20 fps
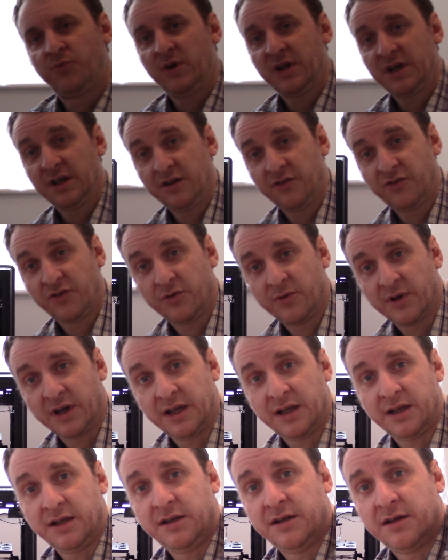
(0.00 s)
we're going to do
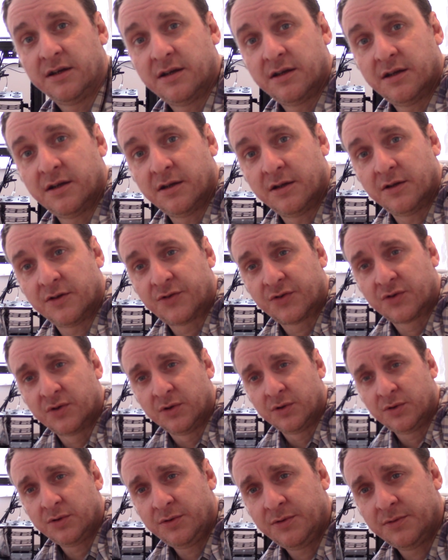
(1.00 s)
a
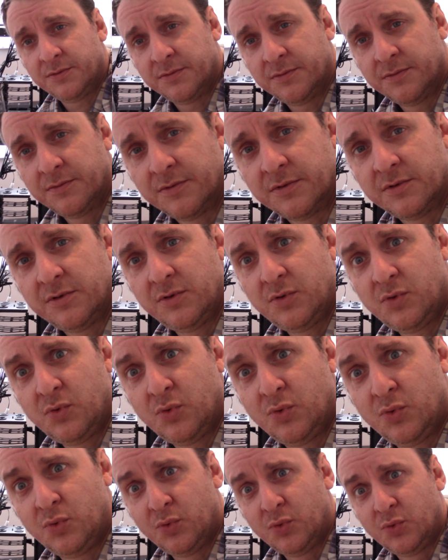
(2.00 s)
score,
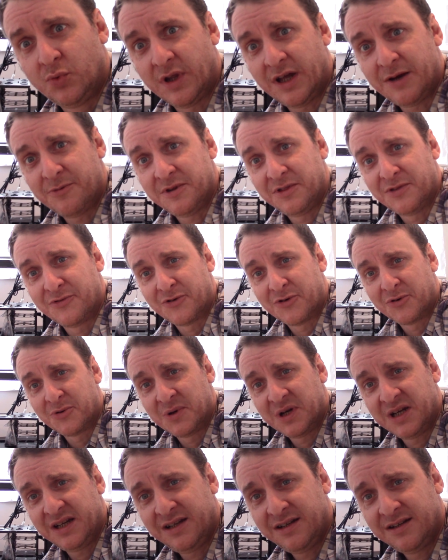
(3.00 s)
oh, that went the wrong
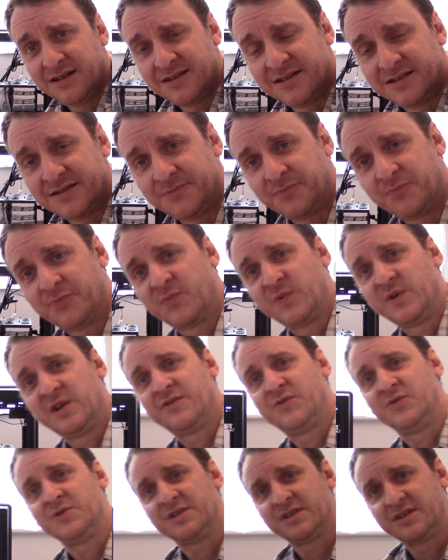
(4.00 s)
way.
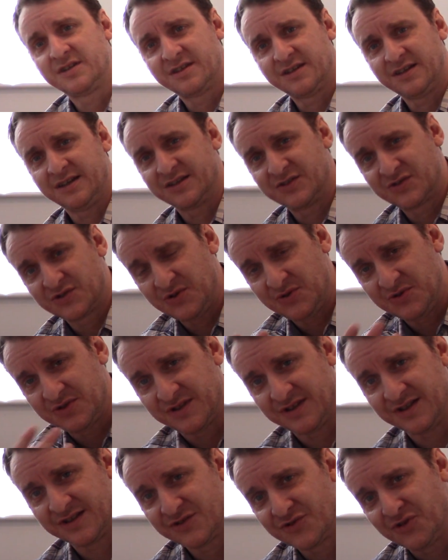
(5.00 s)
Just to excuse
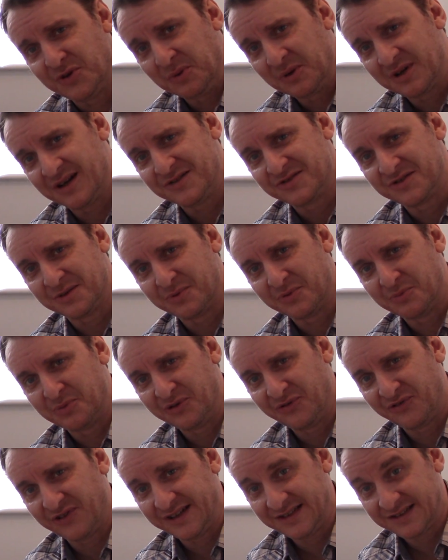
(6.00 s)
the extreme close-up of my
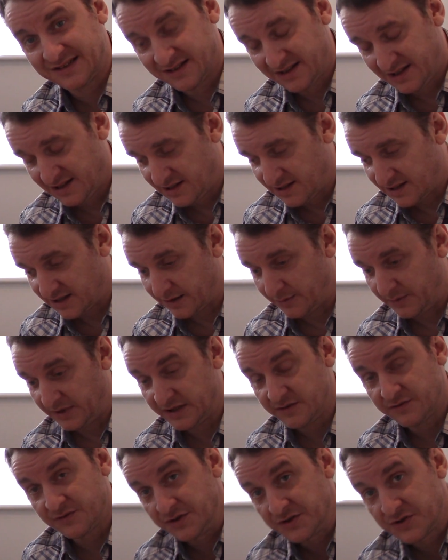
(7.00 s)
face. And
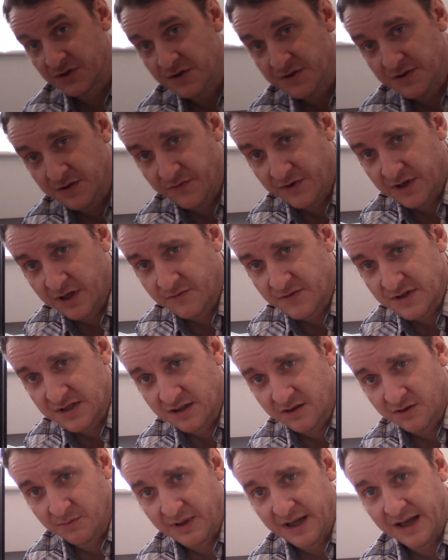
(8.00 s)
if you'll excuse the video, it's a
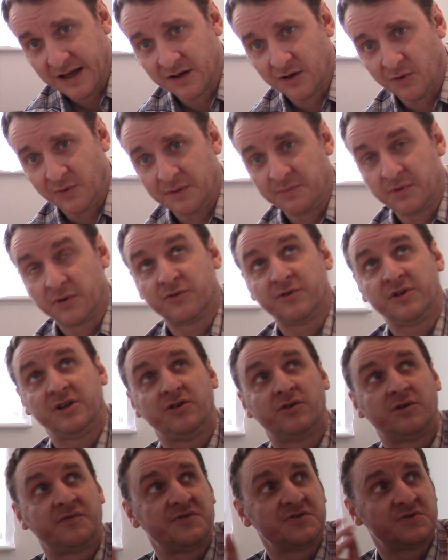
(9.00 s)
little bit echoey, but we're in the
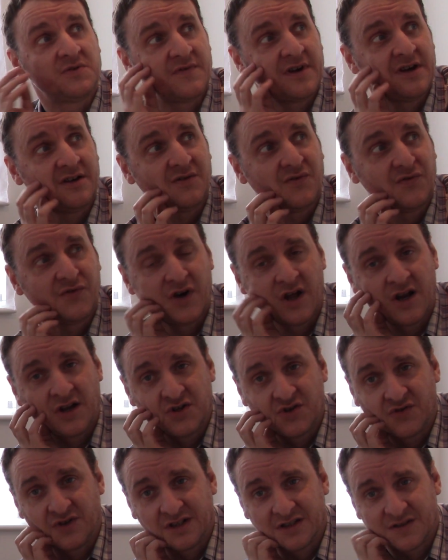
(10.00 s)
office without any
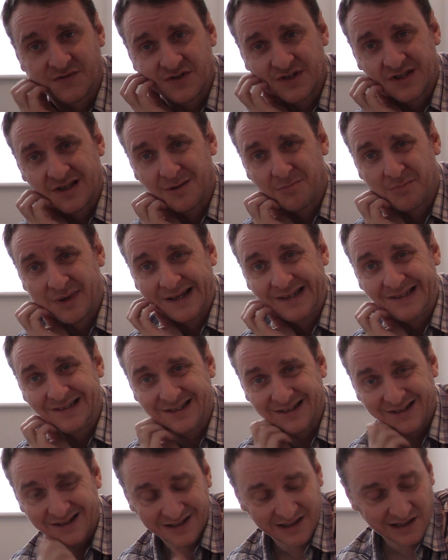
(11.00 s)
furniture, because I've just had it
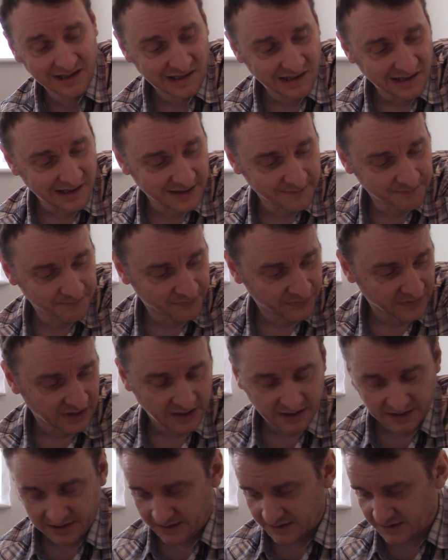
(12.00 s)
painted.
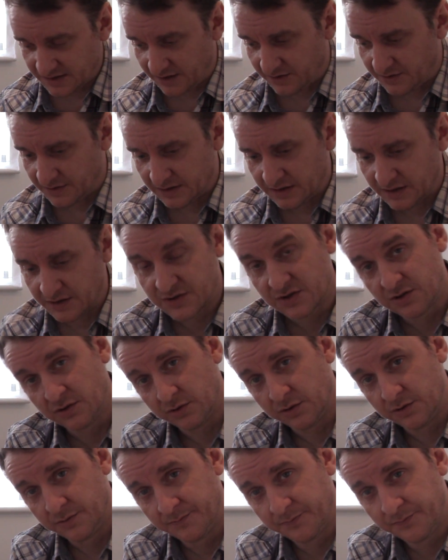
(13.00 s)
So, a
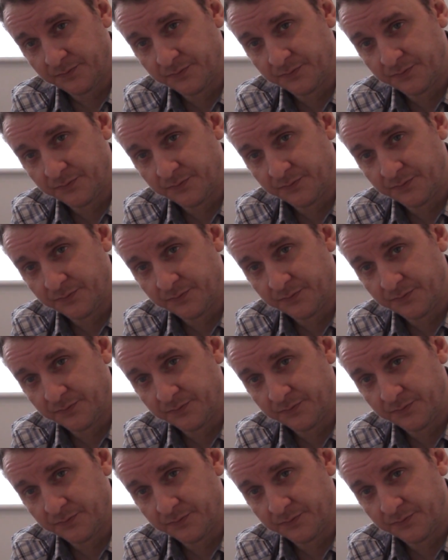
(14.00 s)
score.